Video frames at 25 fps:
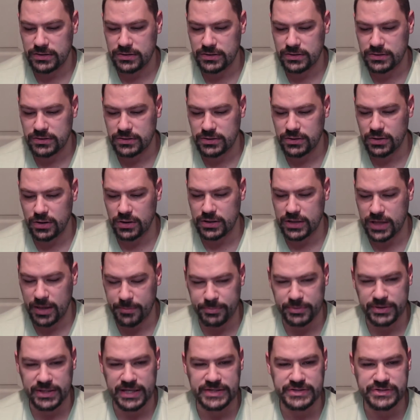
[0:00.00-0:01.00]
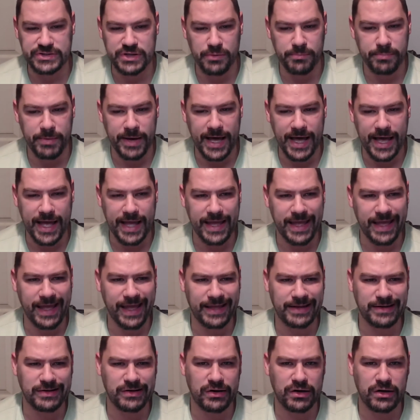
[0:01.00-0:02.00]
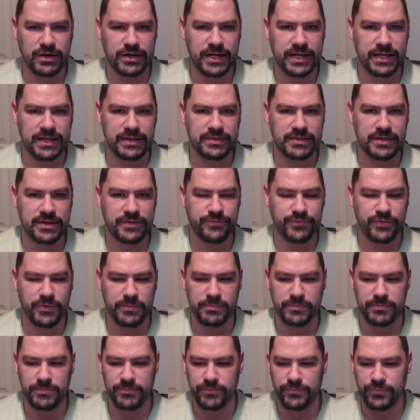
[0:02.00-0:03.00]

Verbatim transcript: you know, a couple days go by. I hadn't heard anything from